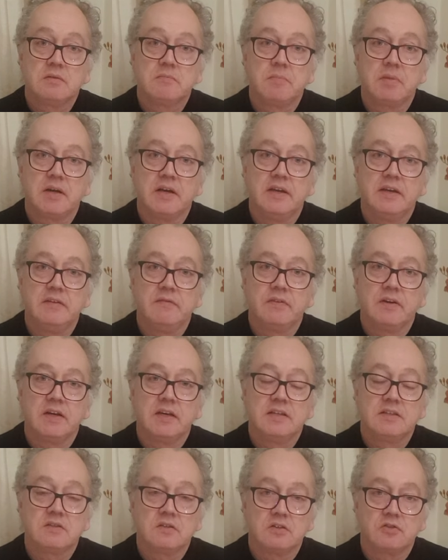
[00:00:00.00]
by a
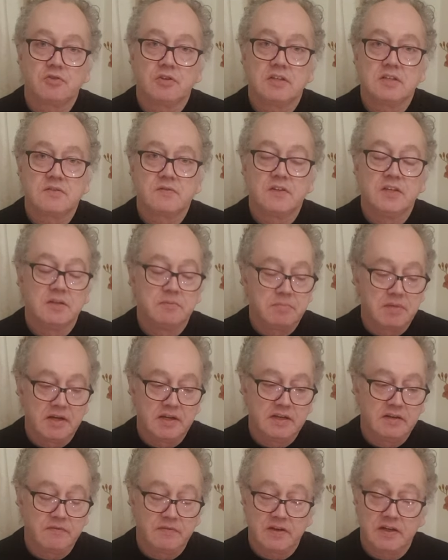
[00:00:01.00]
device or transferred by
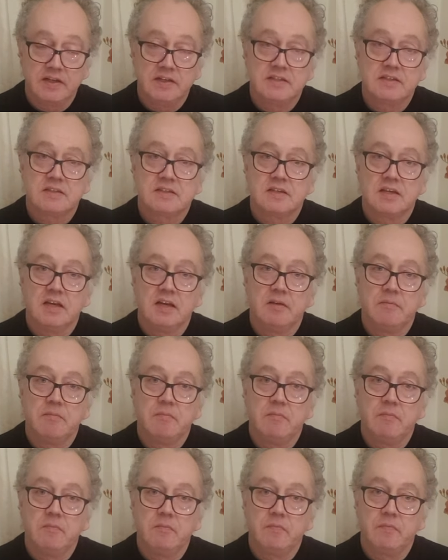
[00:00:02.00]
a device,
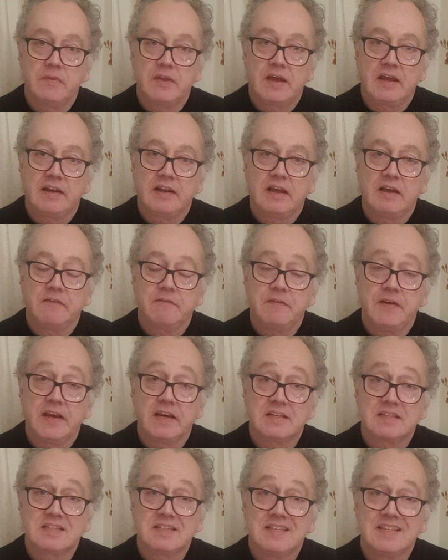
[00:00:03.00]
that
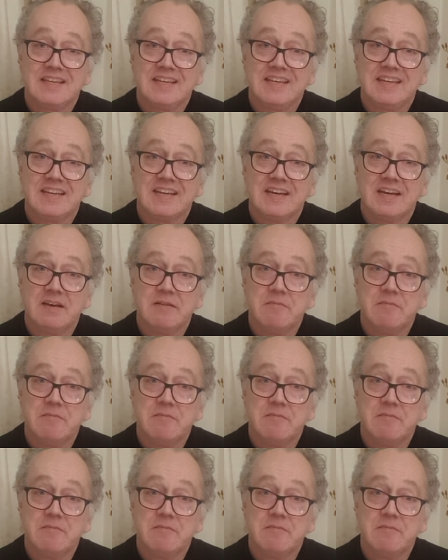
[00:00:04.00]
affects the